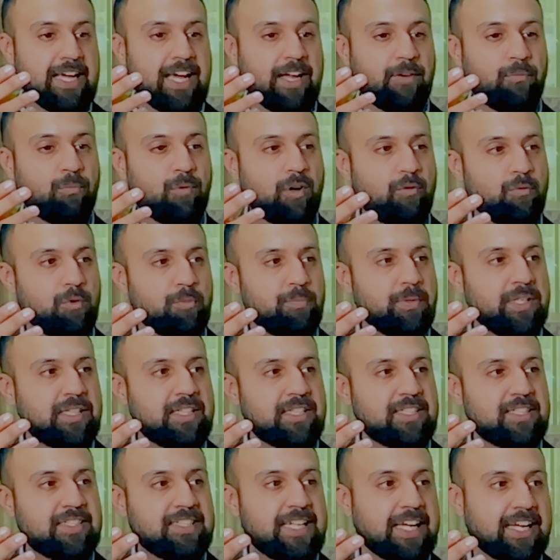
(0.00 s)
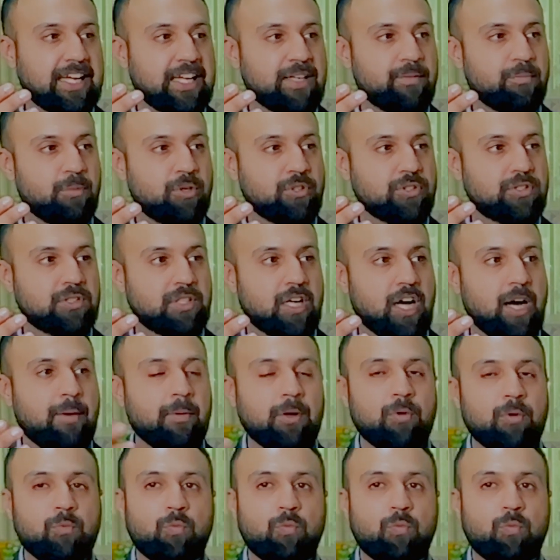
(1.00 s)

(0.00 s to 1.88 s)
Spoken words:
And what would be the second most common?